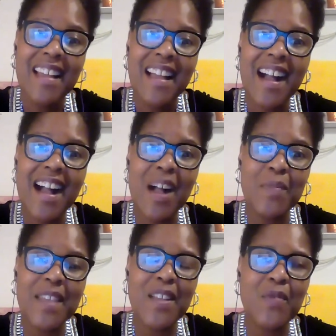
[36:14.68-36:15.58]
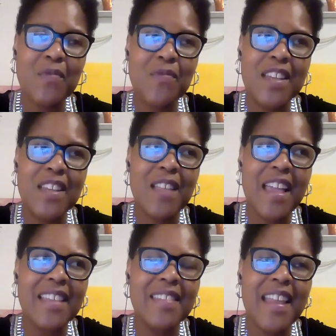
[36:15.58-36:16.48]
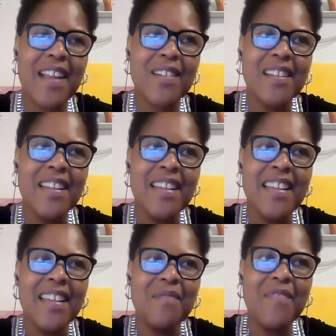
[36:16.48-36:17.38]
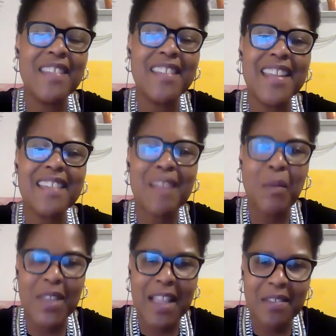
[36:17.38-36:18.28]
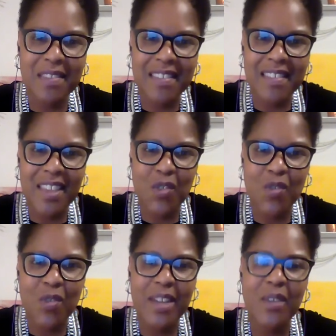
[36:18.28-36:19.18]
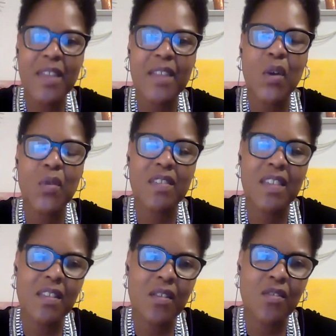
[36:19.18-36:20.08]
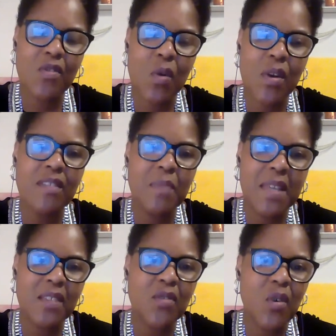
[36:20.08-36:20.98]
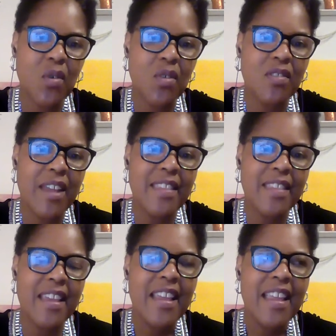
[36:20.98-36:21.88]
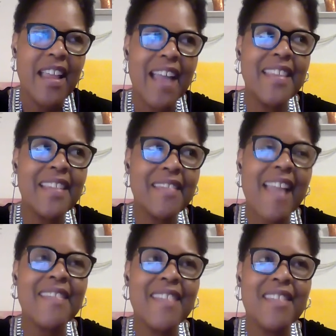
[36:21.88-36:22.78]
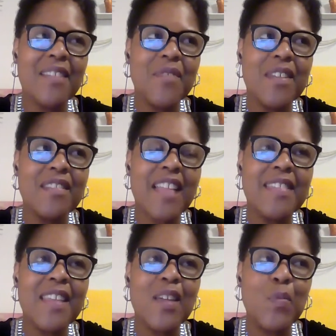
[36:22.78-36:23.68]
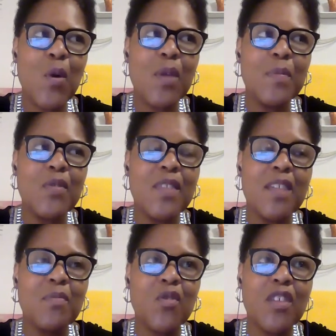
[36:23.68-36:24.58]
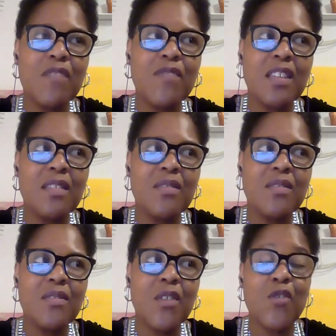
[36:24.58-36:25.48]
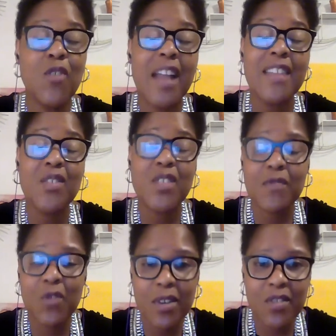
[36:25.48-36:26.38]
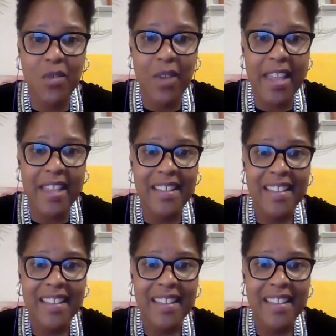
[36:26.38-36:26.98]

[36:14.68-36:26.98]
Um, they don't feel like they're visiting someone else's history or they don't see their stories being told. So I think I think that's the difference, and I think more museums are shifting are trying to shift towards great